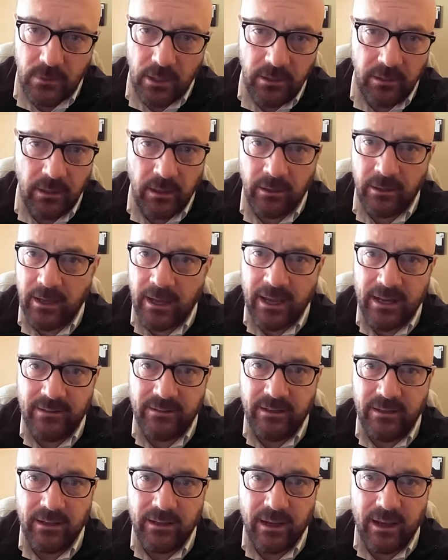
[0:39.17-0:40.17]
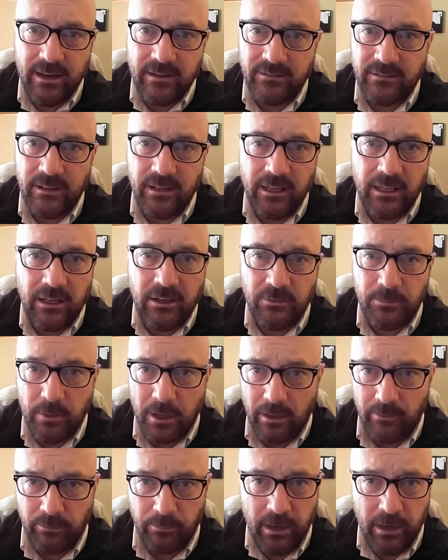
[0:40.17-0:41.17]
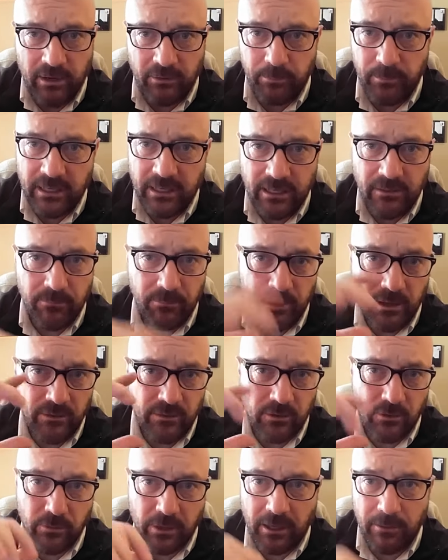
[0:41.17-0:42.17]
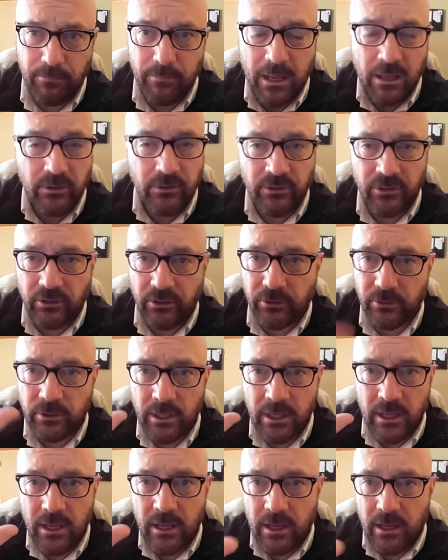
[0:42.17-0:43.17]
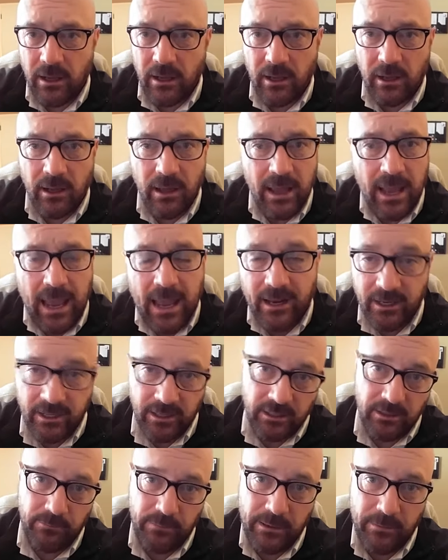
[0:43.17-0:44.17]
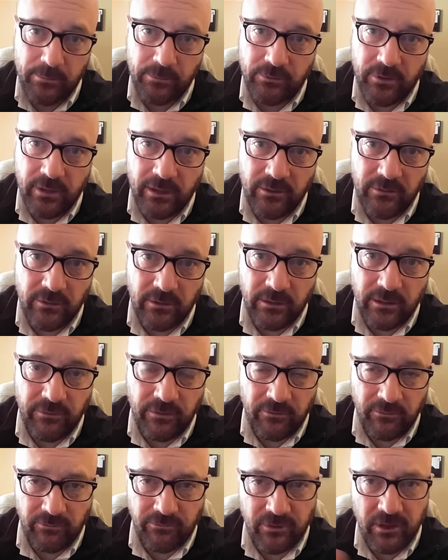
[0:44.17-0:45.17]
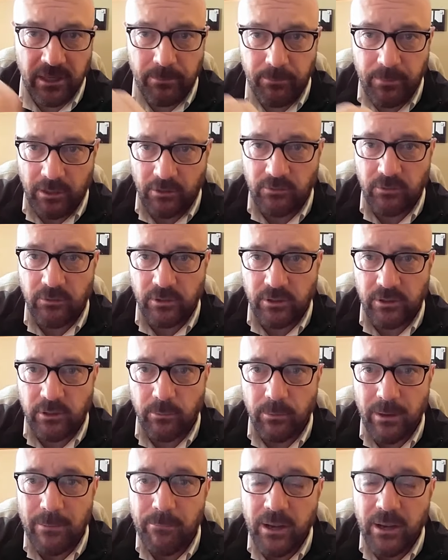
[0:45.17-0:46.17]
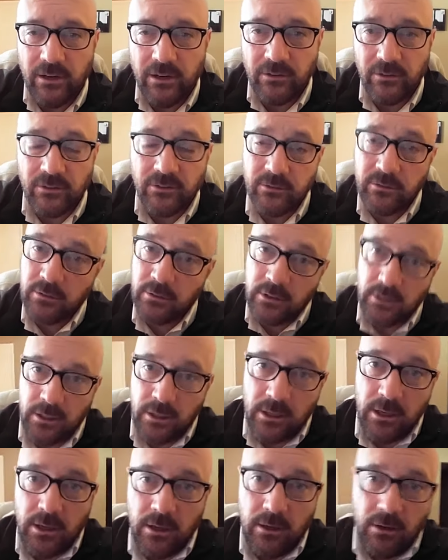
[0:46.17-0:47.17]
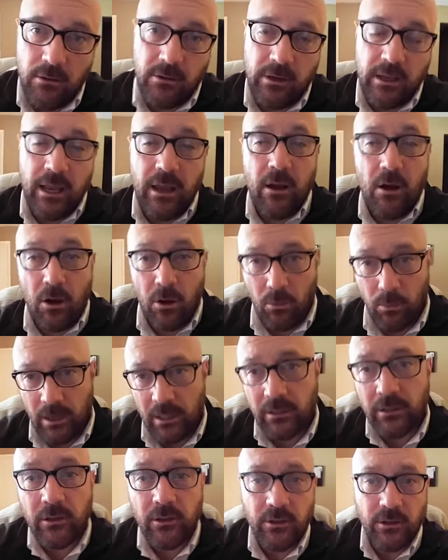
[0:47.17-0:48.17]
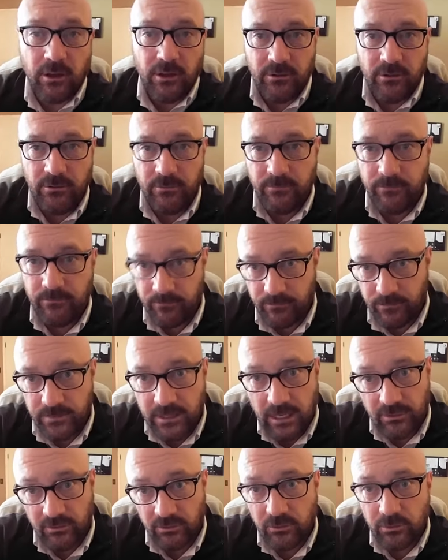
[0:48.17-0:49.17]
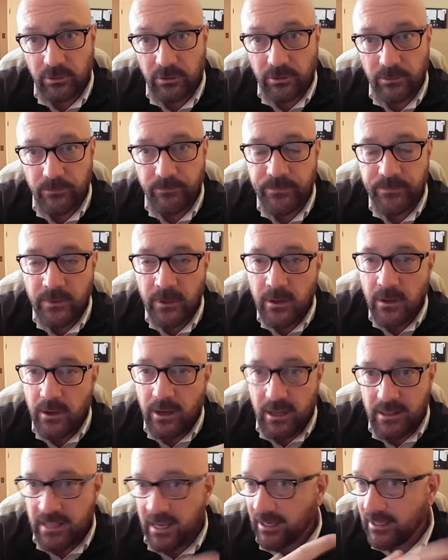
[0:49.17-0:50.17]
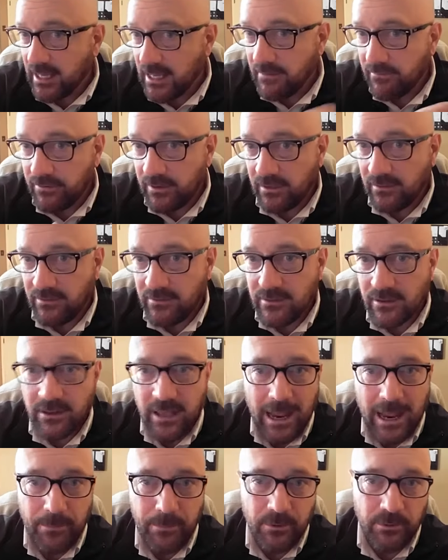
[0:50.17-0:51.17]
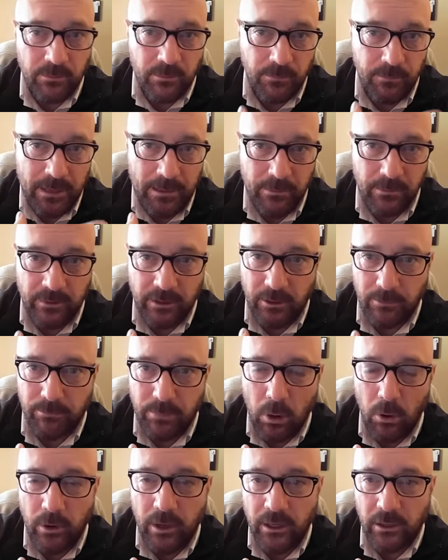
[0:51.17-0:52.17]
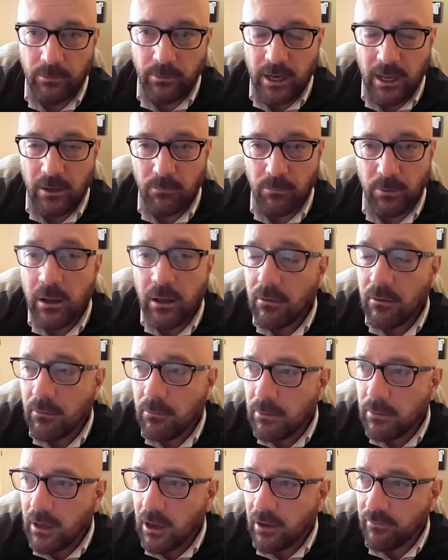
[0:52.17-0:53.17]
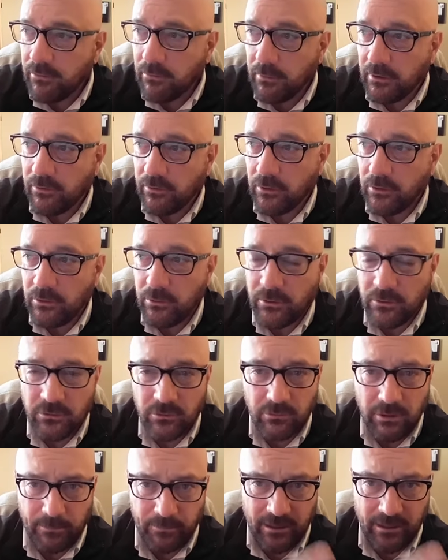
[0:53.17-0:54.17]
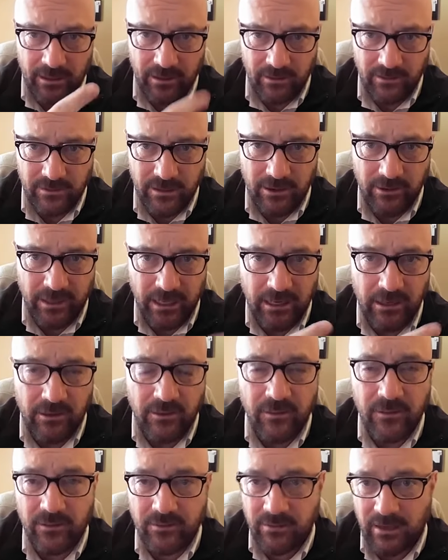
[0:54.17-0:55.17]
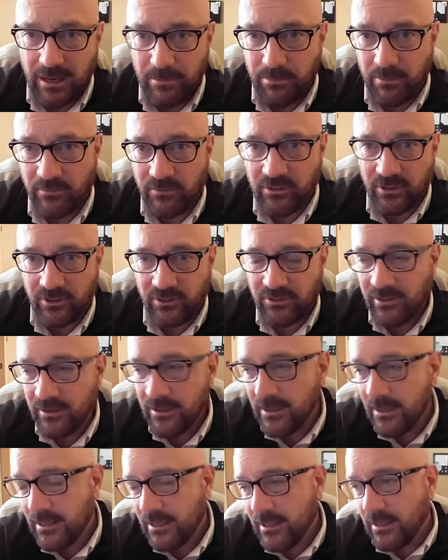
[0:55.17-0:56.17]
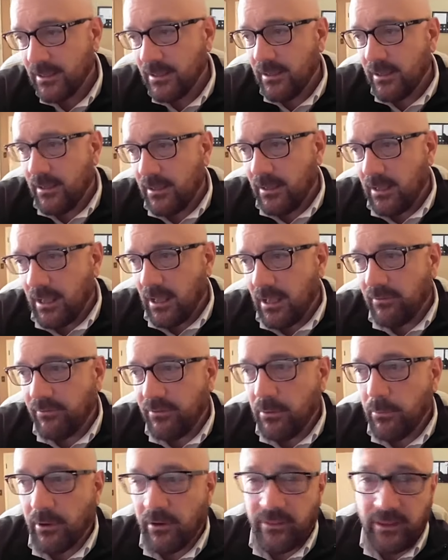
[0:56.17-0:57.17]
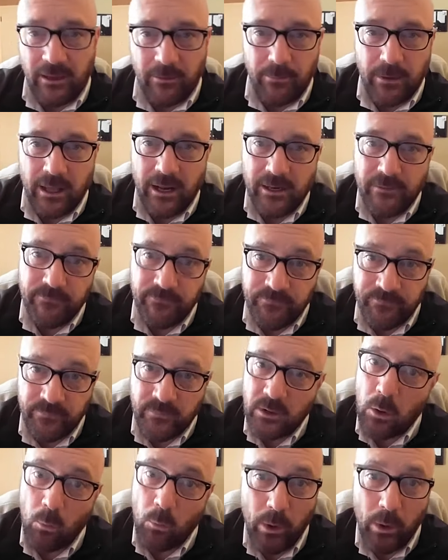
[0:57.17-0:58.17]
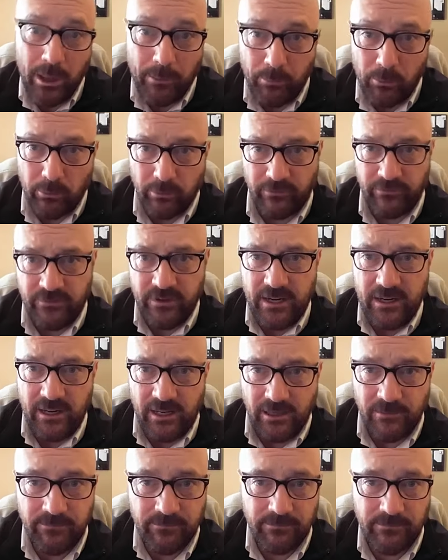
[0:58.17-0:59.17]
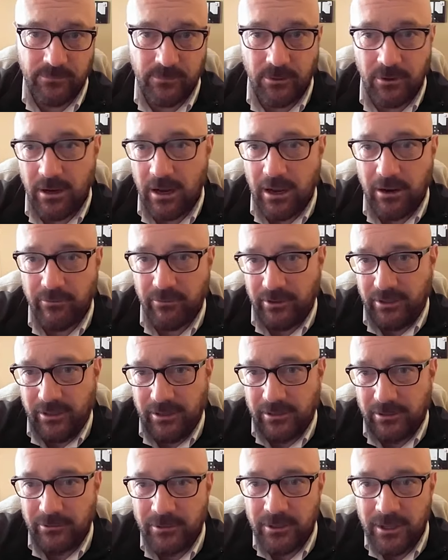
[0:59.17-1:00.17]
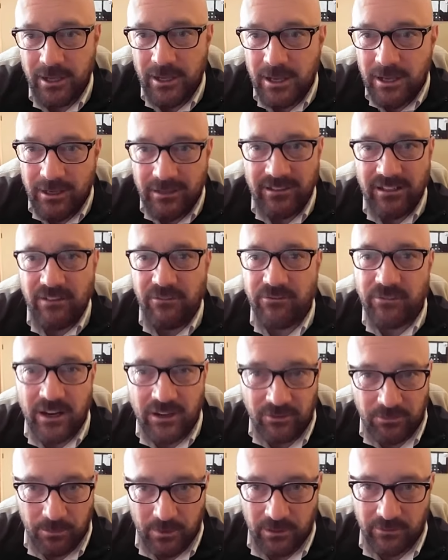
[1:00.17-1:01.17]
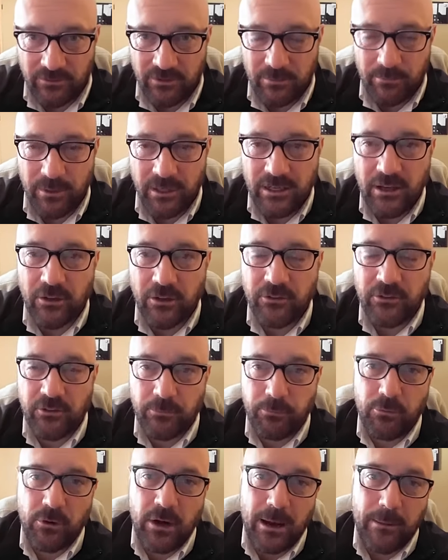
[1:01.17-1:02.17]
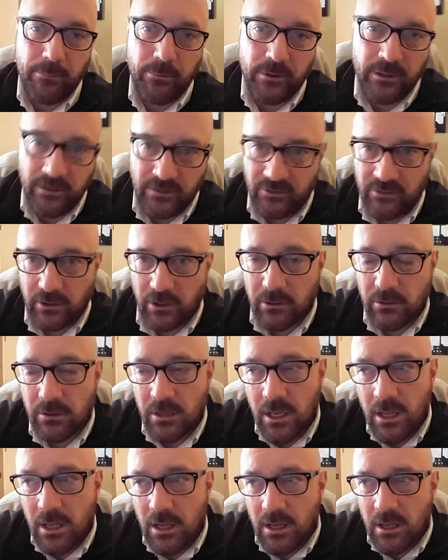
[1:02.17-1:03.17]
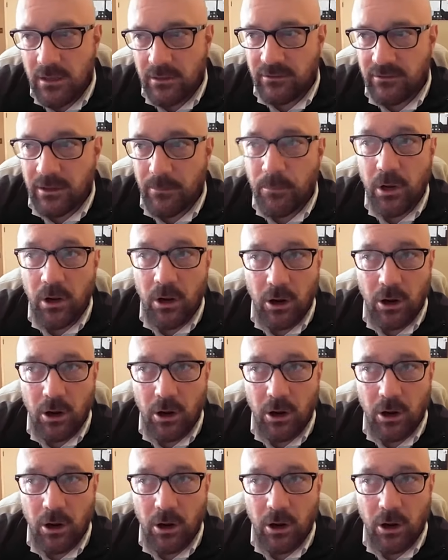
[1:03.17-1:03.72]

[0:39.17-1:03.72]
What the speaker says: young IT guy sitting in his mom's basement, eating pizza, drinking Mountain Dew, hacking into people's things and leaving funny pictures on their web pages. Okay, all well and good. That's true. And that kind of thing still happens with people that are poking around what we often refer to as script kiddies. Now get into this type of just, if you want to think about it, web graffiti, or however, defacement of somebody else's property. So somewhat